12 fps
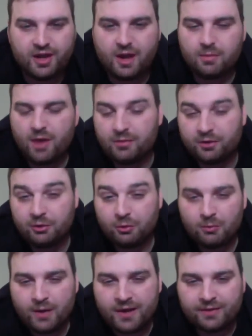Yeah, Bobbit,
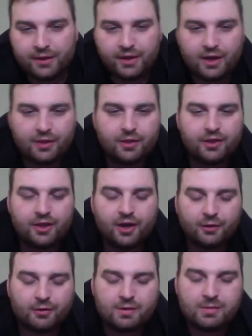you're right.
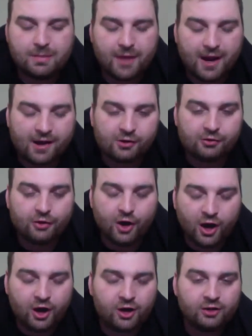The Green Bay Packers
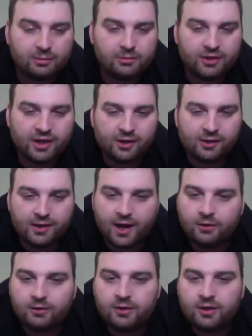are eliminated
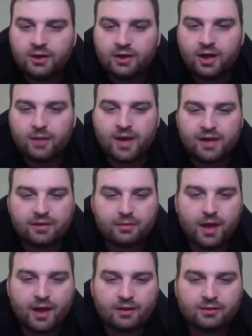now
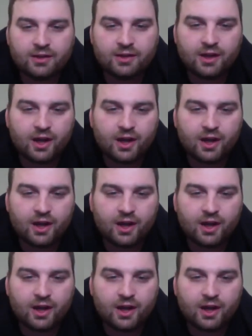mathematically.